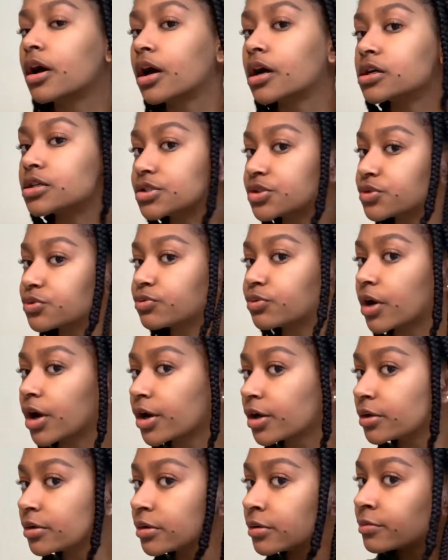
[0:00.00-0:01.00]
I just
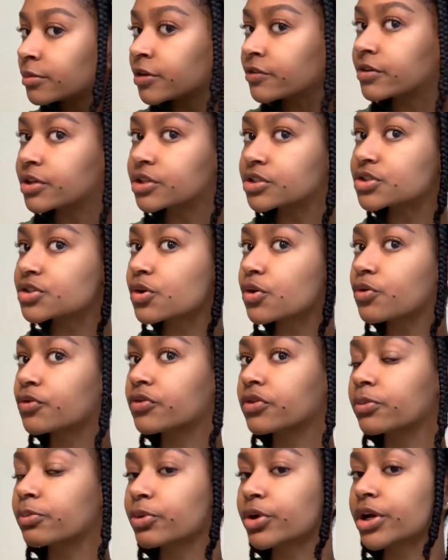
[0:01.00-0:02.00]
run my fingers over
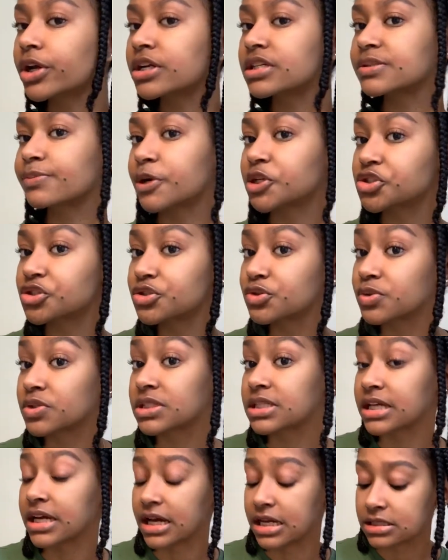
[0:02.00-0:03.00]
the braid, especially towards
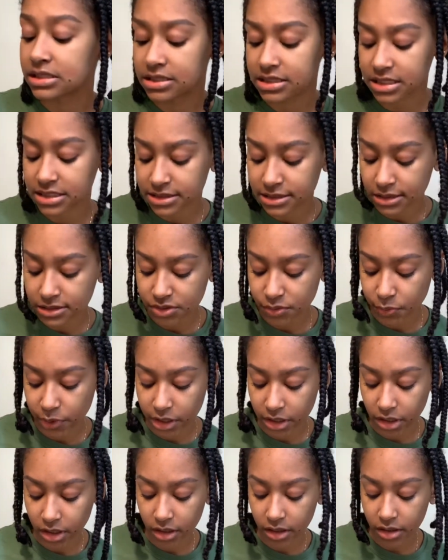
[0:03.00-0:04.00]
the ends, because that's where
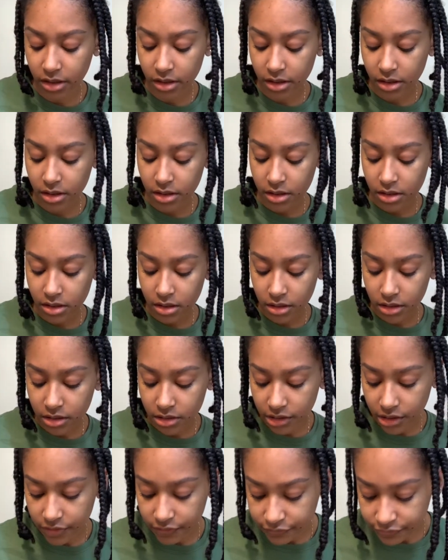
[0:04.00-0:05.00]
a
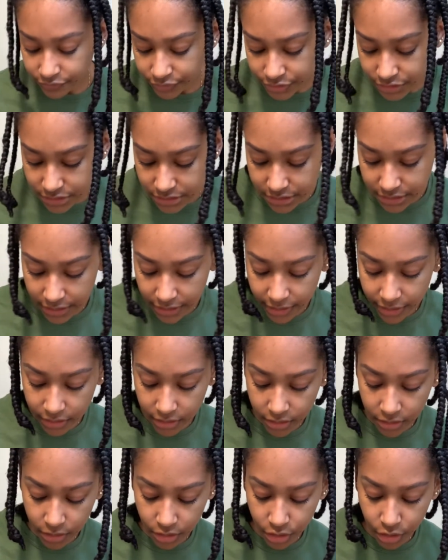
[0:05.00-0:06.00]
lot of frizz can
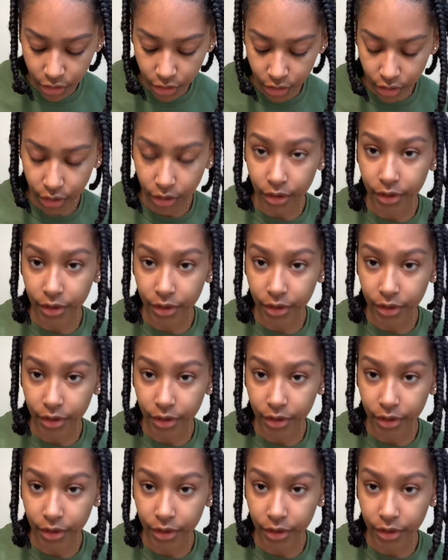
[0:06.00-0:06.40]
occur.